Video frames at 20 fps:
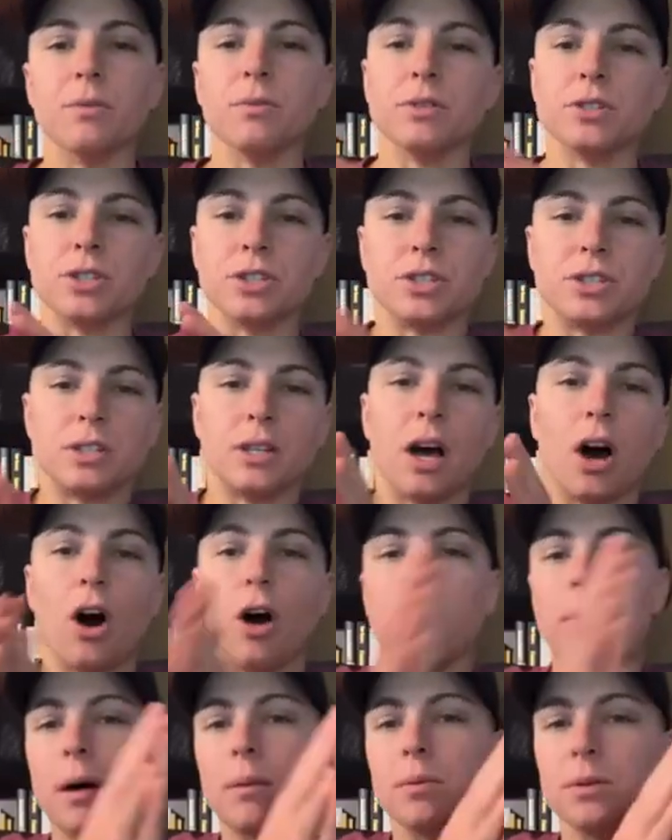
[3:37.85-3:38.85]
It was just
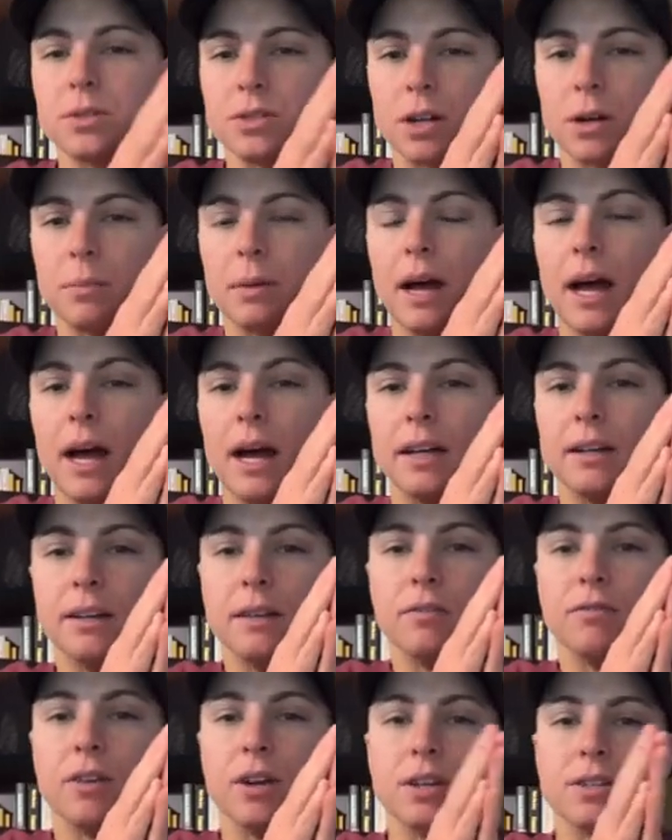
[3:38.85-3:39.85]
all bubbles are bad
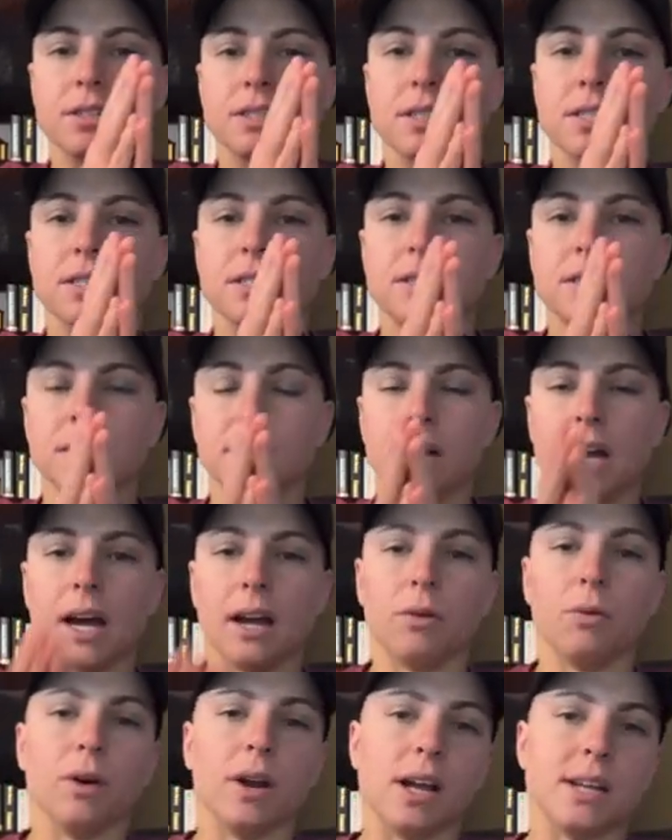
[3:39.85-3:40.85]
versus
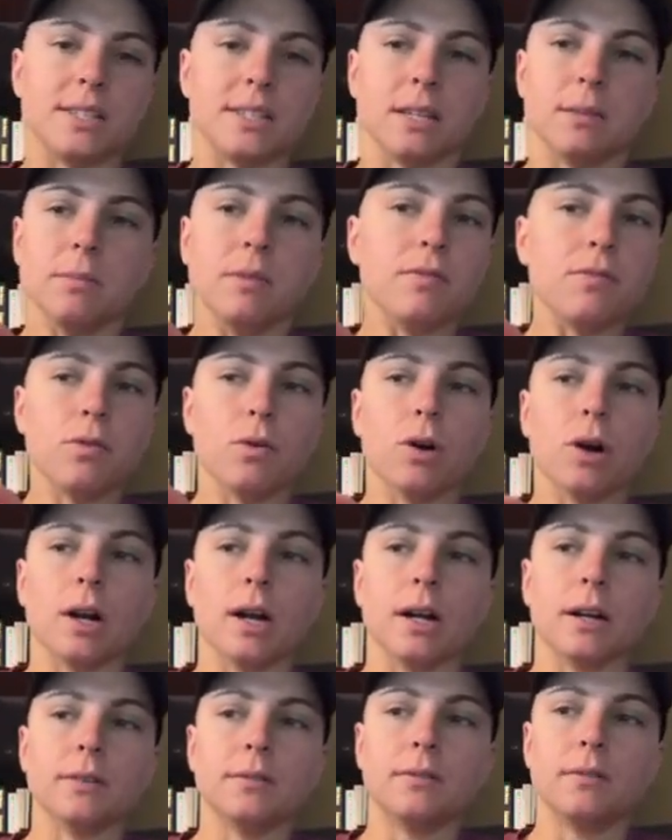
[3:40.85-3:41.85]
kind of what I said
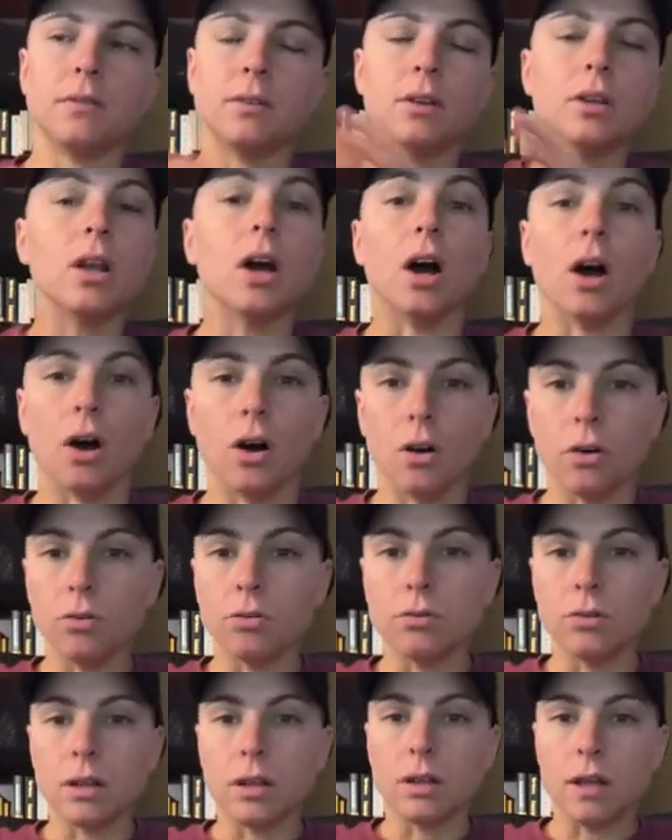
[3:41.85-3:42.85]
before. Yeah.
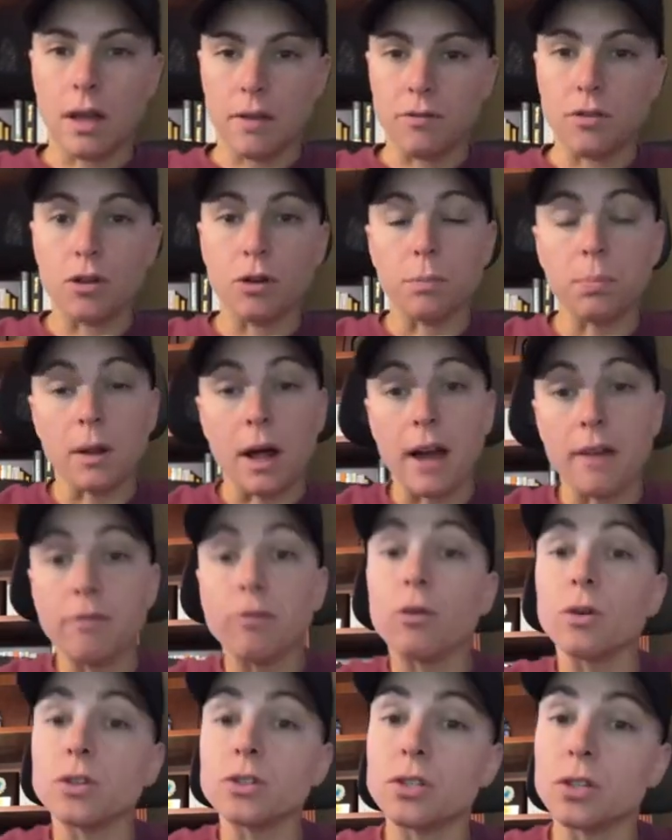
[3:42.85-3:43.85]
No, you apply
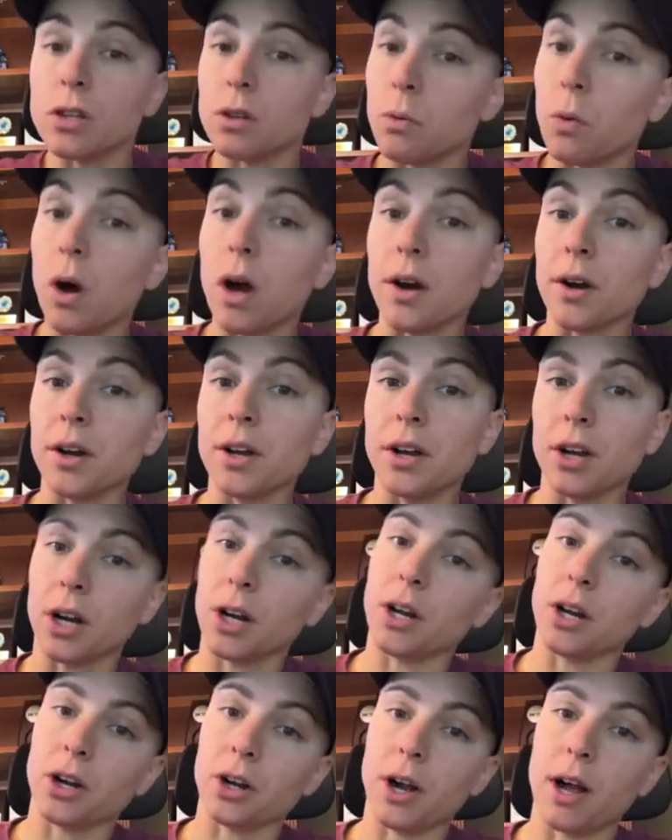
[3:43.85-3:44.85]
force to the water, you're
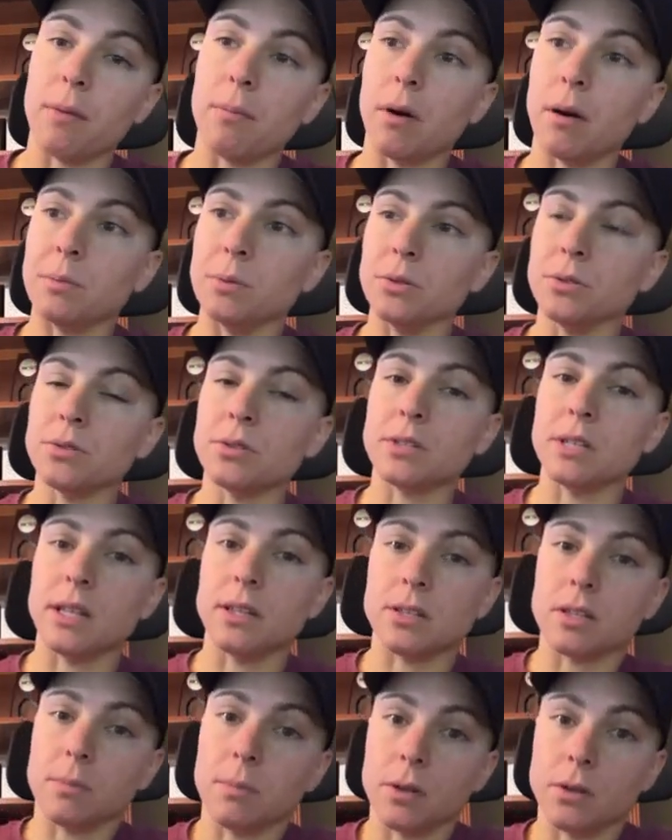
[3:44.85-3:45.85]
going to create bubbles,
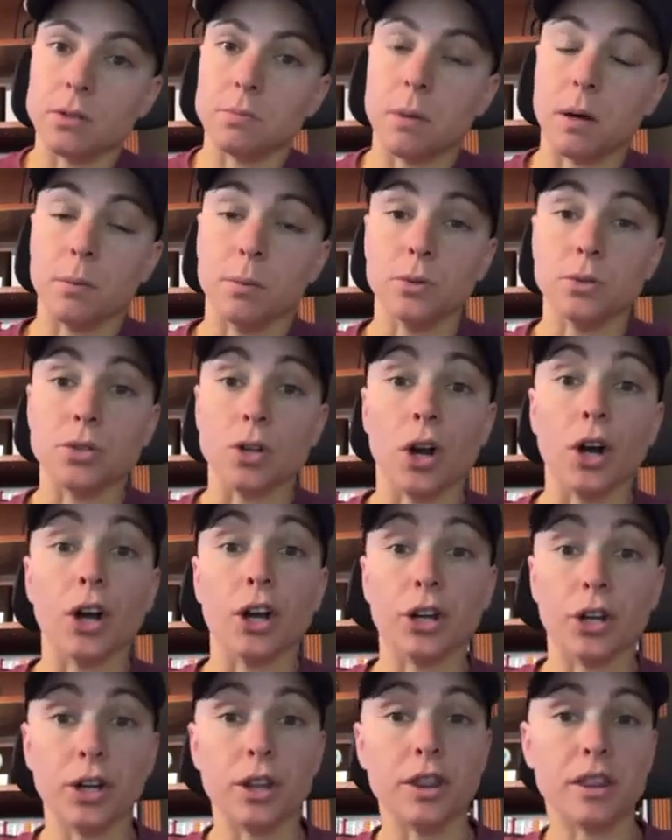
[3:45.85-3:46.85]
and some of those bubbles
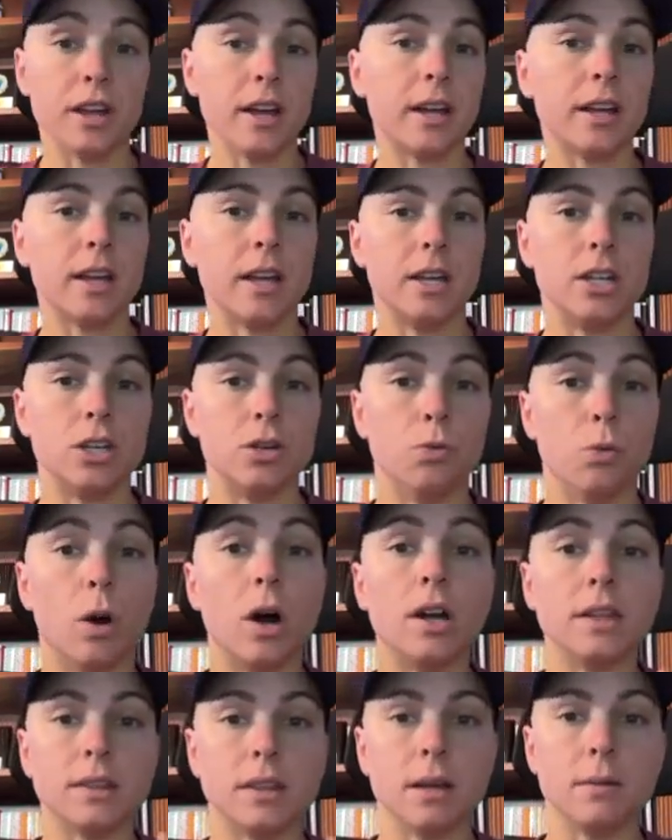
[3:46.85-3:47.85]
are a good thing, and you
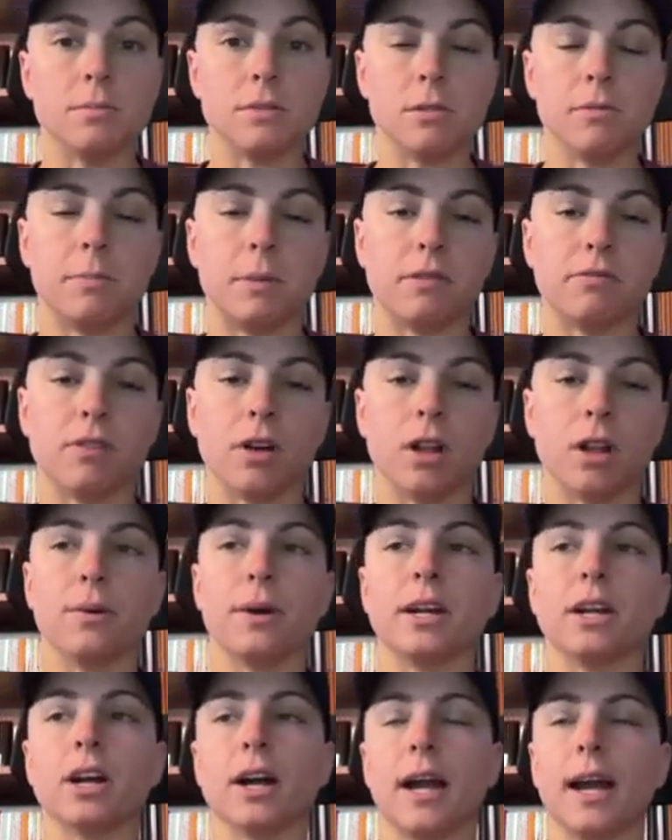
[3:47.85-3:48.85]
want them to be
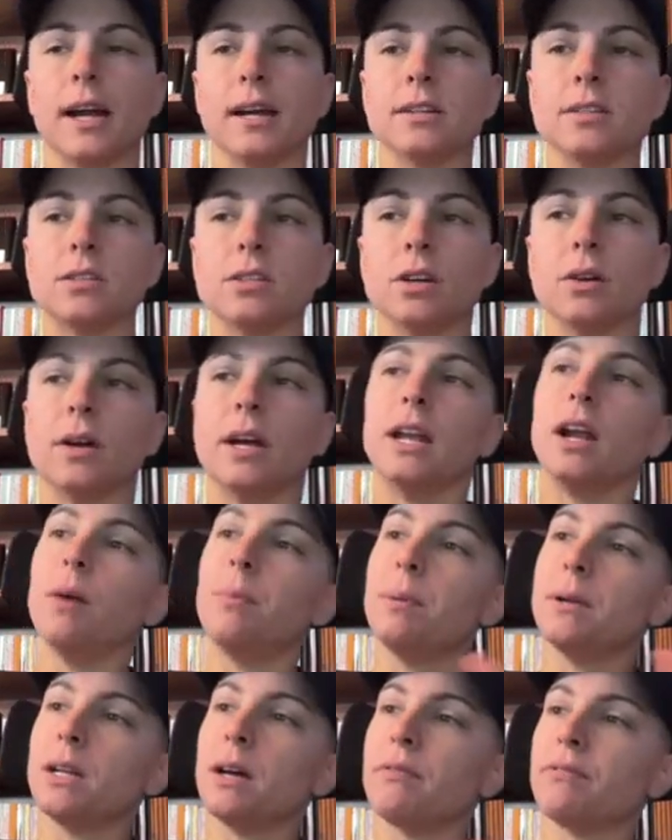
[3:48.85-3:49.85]
following your hand. So it
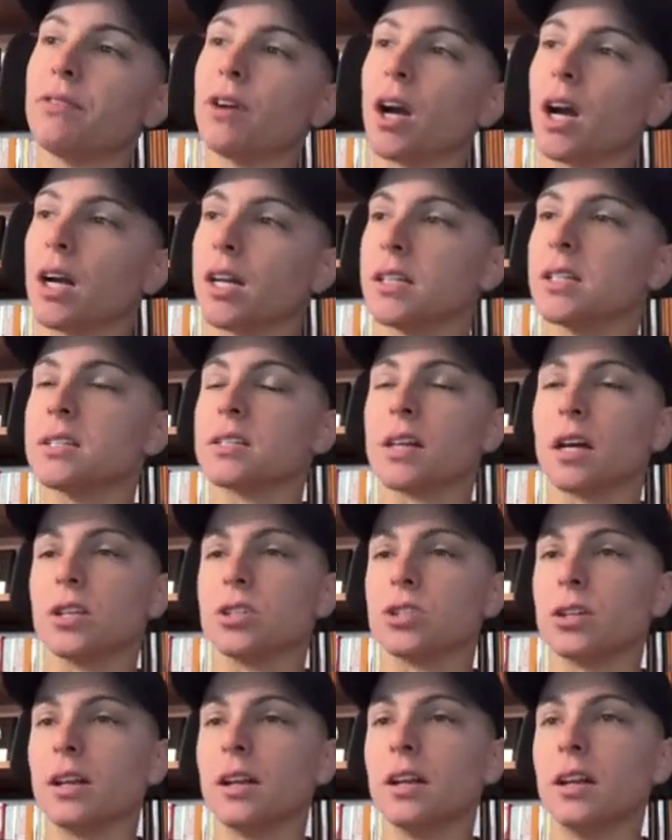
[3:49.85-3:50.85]
opened up for a good
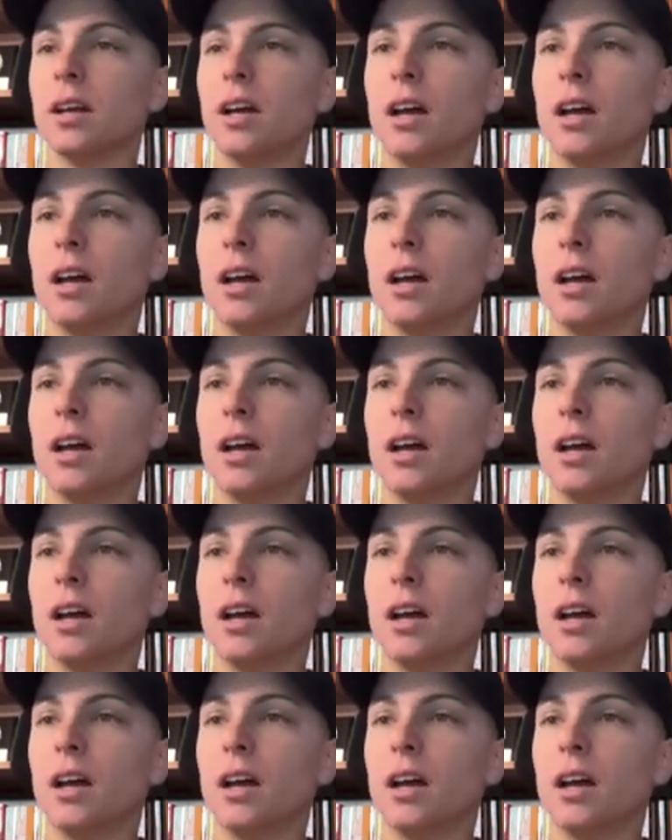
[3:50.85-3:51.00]
discussion.